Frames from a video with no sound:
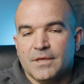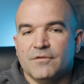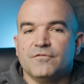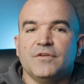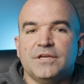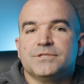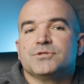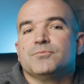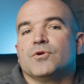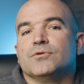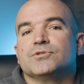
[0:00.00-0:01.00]
A phased
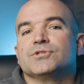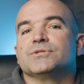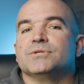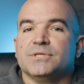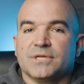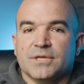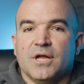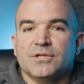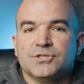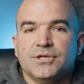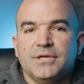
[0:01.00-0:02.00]
approach to
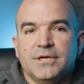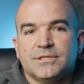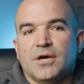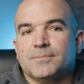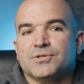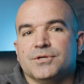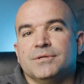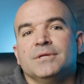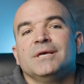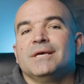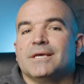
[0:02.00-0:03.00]
technology adoption
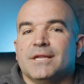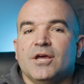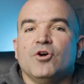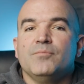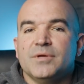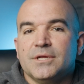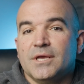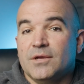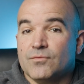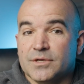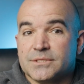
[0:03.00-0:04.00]
can help
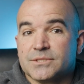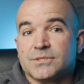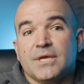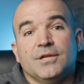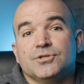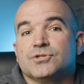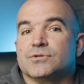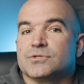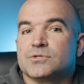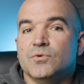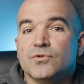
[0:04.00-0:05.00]
mitigate risks and ensure
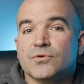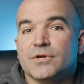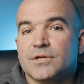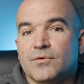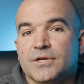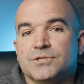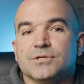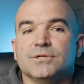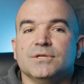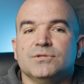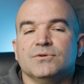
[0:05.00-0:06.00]
smoother
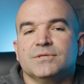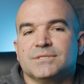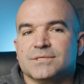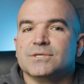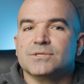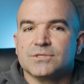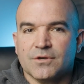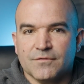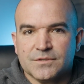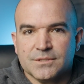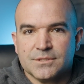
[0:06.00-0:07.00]
integration into existing
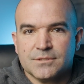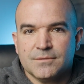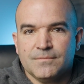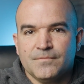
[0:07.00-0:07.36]
services.